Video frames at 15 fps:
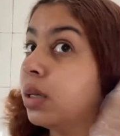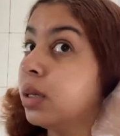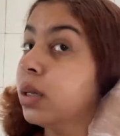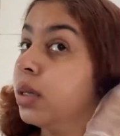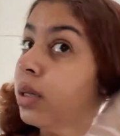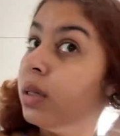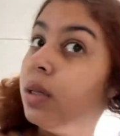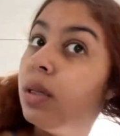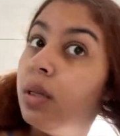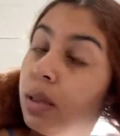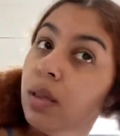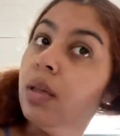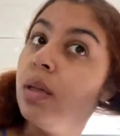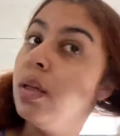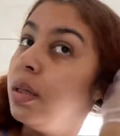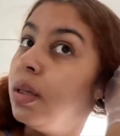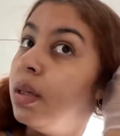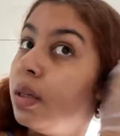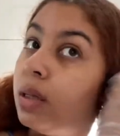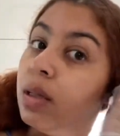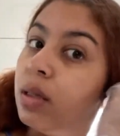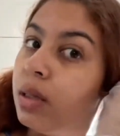So I
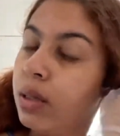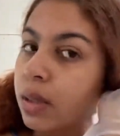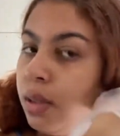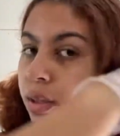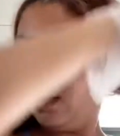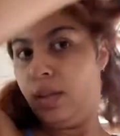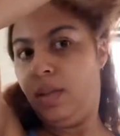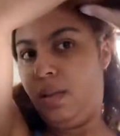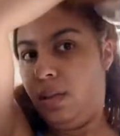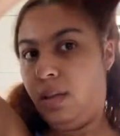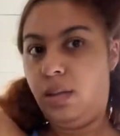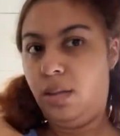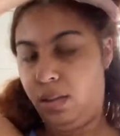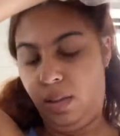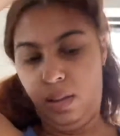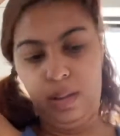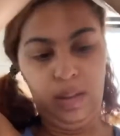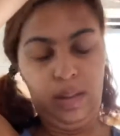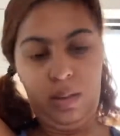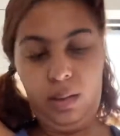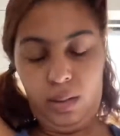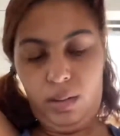prefer dividing the hair into 4
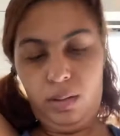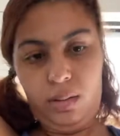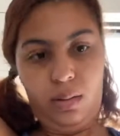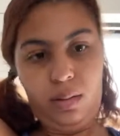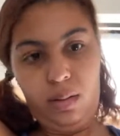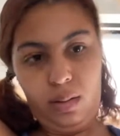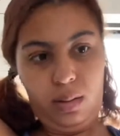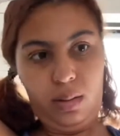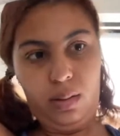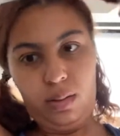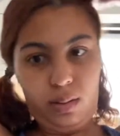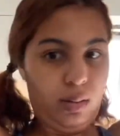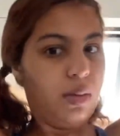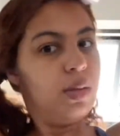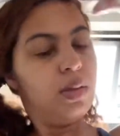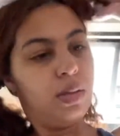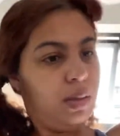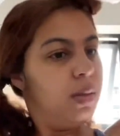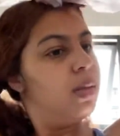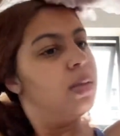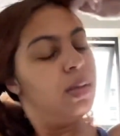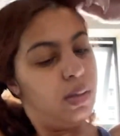pieces. I don't
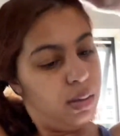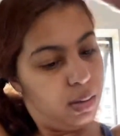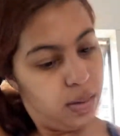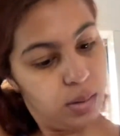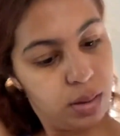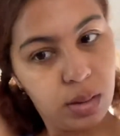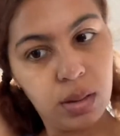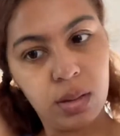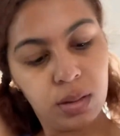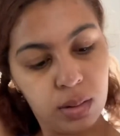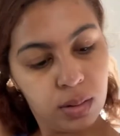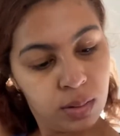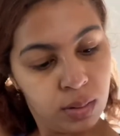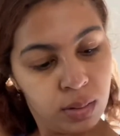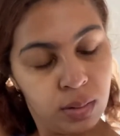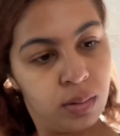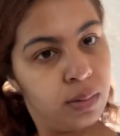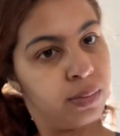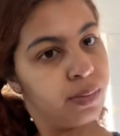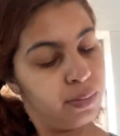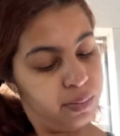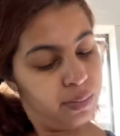actually have a lot of hair and it's not
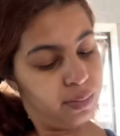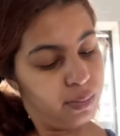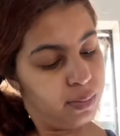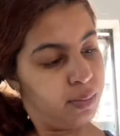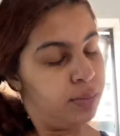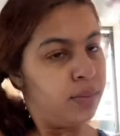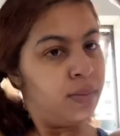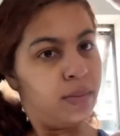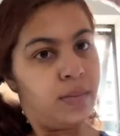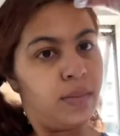the thickest hair,